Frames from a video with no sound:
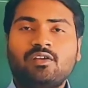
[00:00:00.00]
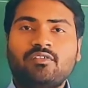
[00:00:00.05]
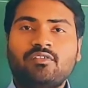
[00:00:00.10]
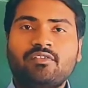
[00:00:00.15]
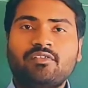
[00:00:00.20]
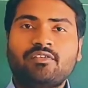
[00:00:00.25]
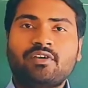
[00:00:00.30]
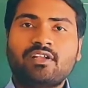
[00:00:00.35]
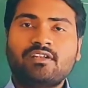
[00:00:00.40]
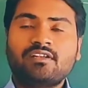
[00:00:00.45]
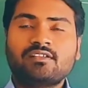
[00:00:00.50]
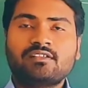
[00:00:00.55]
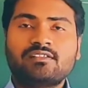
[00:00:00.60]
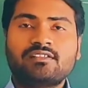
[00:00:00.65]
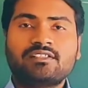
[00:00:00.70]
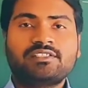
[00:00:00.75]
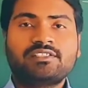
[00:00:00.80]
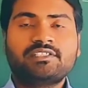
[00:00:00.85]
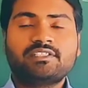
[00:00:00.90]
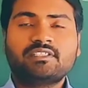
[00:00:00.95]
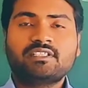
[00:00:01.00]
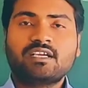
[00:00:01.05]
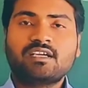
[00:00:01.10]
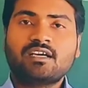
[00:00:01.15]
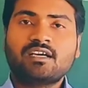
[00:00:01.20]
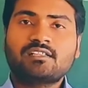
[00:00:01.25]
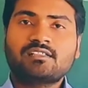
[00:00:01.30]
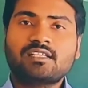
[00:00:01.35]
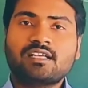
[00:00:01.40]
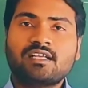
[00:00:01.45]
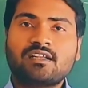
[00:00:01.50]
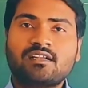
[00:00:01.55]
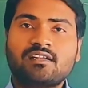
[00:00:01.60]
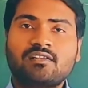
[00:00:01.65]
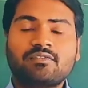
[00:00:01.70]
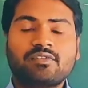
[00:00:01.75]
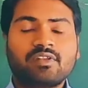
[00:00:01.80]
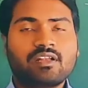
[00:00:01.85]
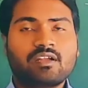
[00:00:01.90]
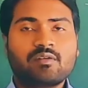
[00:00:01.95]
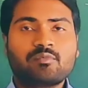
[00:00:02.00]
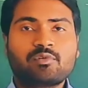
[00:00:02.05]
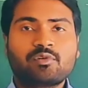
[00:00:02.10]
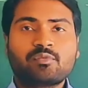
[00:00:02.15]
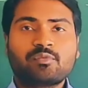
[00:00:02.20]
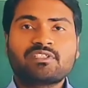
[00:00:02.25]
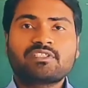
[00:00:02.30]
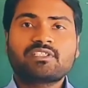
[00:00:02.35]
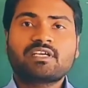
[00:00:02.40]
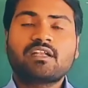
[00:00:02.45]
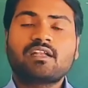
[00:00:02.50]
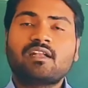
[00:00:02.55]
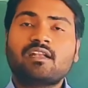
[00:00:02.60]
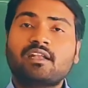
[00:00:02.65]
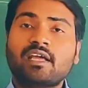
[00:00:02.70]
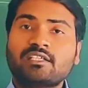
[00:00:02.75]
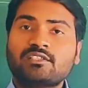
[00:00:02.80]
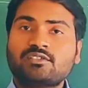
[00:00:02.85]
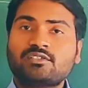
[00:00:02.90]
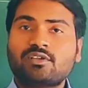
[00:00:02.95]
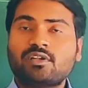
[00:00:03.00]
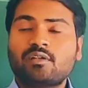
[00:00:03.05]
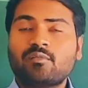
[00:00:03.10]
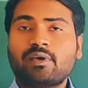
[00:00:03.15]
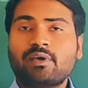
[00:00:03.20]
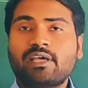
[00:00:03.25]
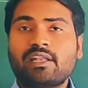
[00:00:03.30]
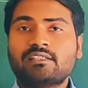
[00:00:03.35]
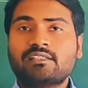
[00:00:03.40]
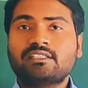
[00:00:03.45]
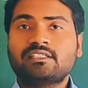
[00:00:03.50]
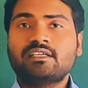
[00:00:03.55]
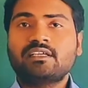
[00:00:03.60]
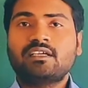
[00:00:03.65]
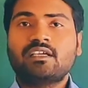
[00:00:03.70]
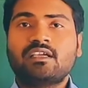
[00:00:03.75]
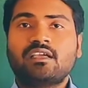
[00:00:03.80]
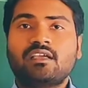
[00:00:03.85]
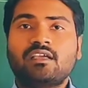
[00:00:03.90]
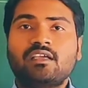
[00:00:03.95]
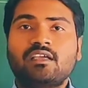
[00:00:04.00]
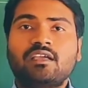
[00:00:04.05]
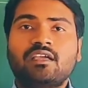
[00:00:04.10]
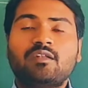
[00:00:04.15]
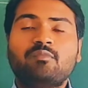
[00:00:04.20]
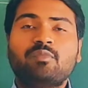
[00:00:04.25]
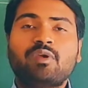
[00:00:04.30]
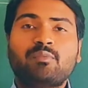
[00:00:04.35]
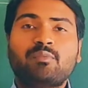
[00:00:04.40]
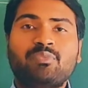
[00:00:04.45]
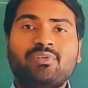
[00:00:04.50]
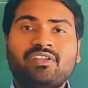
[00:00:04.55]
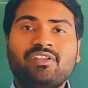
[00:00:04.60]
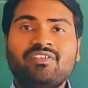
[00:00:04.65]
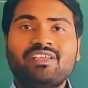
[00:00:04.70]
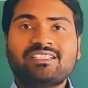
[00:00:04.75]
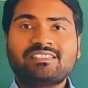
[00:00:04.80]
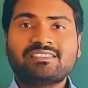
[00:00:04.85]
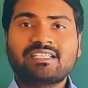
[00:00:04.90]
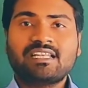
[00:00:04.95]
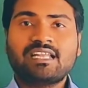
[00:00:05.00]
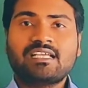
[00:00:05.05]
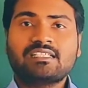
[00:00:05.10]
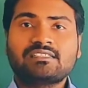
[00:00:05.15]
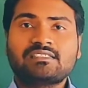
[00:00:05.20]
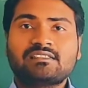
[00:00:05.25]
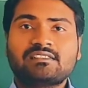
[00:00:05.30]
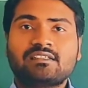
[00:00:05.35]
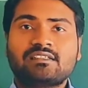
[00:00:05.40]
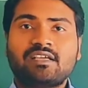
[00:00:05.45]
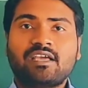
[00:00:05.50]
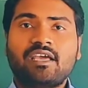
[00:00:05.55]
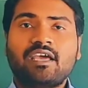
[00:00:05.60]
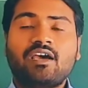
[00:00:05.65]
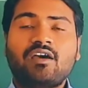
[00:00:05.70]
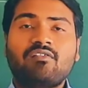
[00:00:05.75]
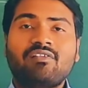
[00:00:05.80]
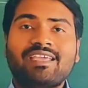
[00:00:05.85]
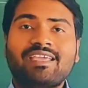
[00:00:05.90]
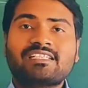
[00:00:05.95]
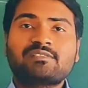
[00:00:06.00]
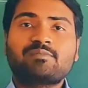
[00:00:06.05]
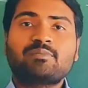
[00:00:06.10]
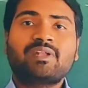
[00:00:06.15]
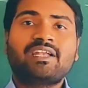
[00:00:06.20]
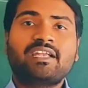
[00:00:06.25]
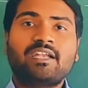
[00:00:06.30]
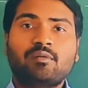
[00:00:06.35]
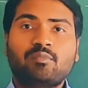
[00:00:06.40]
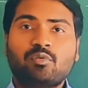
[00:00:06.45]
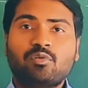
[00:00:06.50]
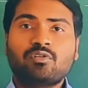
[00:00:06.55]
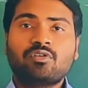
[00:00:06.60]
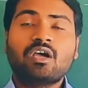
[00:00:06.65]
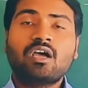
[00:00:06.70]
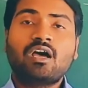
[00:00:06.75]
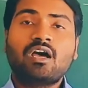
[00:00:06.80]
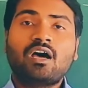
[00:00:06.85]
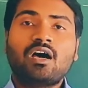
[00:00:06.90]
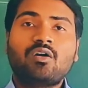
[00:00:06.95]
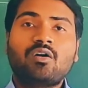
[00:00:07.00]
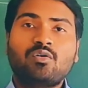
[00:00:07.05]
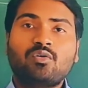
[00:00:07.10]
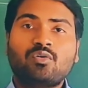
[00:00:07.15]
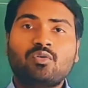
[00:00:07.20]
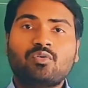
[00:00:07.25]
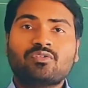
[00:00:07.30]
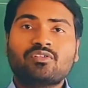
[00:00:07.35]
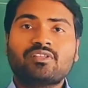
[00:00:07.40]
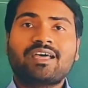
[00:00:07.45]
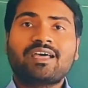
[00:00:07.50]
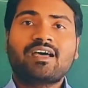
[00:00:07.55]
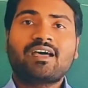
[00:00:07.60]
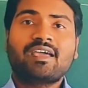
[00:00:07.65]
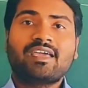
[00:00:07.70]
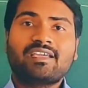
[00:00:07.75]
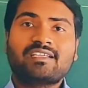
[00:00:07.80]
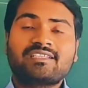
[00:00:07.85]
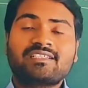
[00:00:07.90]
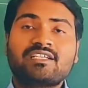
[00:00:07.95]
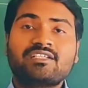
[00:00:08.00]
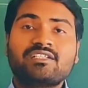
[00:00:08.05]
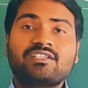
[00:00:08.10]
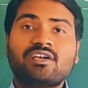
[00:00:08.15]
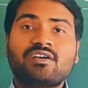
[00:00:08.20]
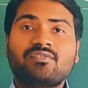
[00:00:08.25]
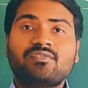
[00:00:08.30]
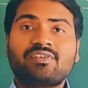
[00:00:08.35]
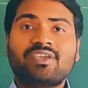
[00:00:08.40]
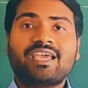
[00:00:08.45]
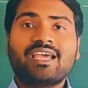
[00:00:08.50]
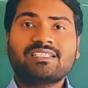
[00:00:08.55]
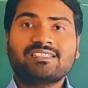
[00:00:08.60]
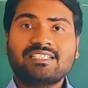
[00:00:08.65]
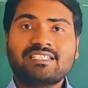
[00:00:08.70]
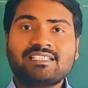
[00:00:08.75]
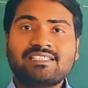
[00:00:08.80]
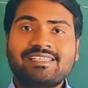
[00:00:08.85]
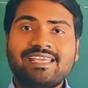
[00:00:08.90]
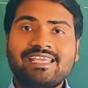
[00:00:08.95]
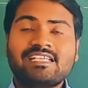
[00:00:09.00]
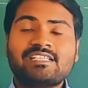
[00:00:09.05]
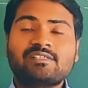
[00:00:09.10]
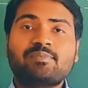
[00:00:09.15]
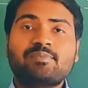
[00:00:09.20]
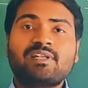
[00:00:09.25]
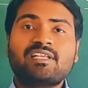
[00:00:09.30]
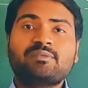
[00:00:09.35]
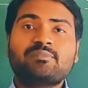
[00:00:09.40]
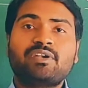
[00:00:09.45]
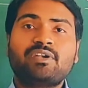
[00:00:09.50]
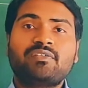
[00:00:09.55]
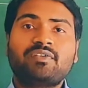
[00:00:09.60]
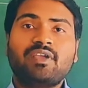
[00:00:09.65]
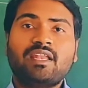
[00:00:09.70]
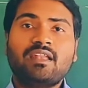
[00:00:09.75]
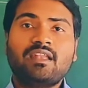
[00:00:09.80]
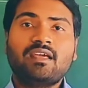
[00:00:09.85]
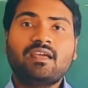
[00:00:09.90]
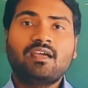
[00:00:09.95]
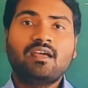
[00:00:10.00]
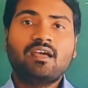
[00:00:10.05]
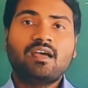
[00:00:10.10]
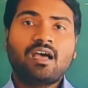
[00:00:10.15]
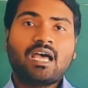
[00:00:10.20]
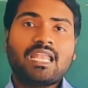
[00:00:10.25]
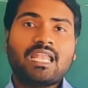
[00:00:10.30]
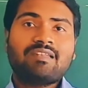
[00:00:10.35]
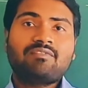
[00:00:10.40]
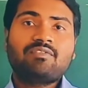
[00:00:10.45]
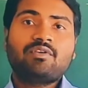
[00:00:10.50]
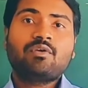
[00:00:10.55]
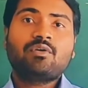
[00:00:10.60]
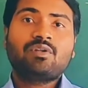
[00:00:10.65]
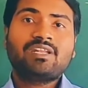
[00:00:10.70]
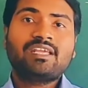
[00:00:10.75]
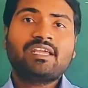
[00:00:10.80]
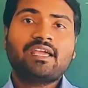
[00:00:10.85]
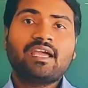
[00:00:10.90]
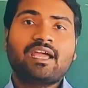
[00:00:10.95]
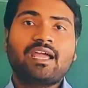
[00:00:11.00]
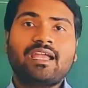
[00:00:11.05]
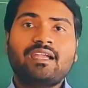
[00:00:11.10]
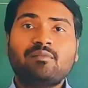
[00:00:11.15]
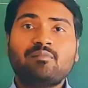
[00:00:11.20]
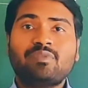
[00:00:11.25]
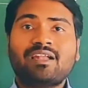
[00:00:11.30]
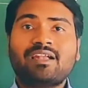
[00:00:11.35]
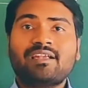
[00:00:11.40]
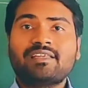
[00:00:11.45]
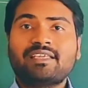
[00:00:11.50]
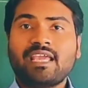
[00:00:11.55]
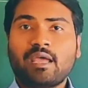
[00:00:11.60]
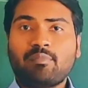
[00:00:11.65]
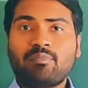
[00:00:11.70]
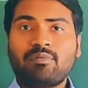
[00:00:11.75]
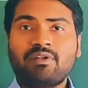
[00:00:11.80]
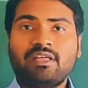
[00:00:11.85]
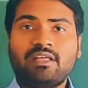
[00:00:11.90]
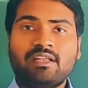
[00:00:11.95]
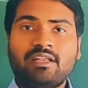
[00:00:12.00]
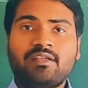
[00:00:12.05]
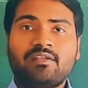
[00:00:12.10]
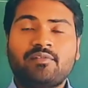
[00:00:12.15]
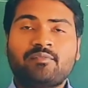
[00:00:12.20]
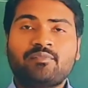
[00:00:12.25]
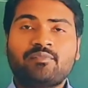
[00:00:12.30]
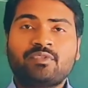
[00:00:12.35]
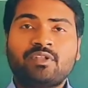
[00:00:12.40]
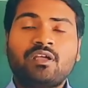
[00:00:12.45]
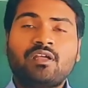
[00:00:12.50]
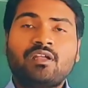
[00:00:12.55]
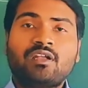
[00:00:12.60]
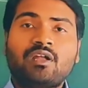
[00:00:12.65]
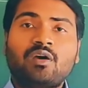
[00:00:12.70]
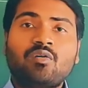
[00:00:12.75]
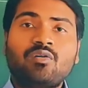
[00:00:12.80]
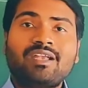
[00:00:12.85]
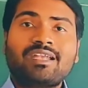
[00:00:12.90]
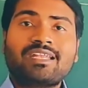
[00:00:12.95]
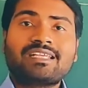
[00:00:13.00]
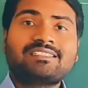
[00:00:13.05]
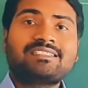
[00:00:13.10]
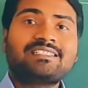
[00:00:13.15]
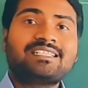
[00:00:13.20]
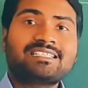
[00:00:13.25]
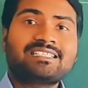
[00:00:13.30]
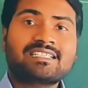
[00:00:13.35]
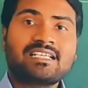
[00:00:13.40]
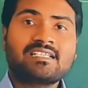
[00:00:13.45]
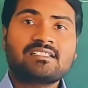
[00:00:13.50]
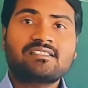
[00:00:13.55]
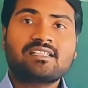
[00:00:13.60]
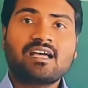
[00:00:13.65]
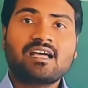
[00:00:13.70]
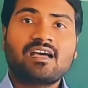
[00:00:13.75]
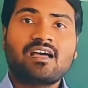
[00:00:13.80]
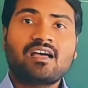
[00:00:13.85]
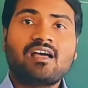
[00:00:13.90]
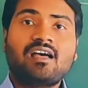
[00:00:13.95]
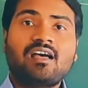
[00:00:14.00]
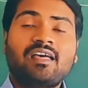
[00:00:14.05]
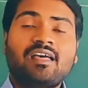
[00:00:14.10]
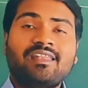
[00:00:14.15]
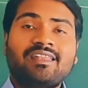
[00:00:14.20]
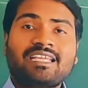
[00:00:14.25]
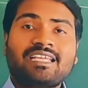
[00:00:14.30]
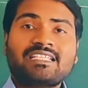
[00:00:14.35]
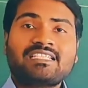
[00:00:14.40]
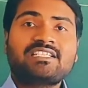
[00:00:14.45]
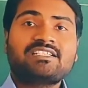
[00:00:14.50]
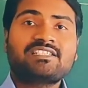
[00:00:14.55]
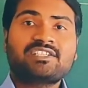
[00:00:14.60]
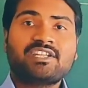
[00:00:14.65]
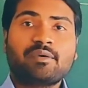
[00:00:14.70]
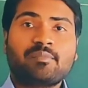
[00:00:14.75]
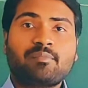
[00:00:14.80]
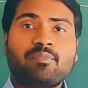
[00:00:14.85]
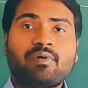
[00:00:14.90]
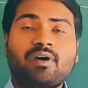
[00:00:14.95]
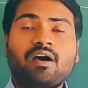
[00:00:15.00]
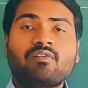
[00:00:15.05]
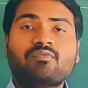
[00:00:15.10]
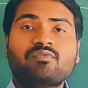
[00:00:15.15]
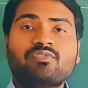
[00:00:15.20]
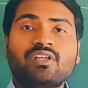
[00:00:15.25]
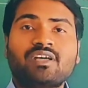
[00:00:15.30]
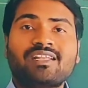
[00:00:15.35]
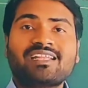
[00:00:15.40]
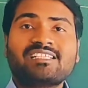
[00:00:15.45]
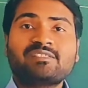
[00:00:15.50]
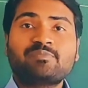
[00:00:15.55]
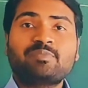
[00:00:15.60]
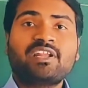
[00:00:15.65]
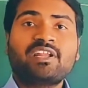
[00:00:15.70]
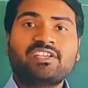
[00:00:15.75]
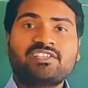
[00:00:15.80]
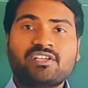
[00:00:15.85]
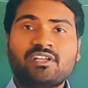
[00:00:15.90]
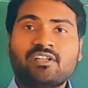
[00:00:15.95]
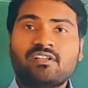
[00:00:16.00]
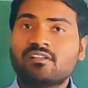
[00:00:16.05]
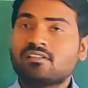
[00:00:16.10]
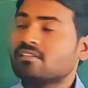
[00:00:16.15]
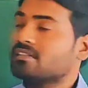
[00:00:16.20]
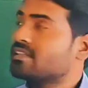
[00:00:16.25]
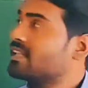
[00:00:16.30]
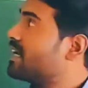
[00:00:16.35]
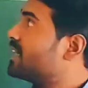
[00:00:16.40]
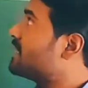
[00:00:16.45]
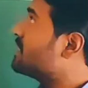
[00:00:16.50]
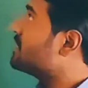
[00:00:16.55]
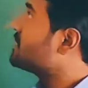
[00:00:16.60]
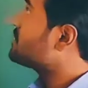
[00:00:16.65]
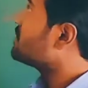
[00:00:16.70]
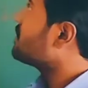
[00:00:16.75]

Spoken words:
everyone, this is Shankar sir. Welcome to my channel Natural Biology. In my previous class, I have explained about how the exchange of gases takes place between alveoli and blood capillary. Now let us discuss the next step of the respiration, that is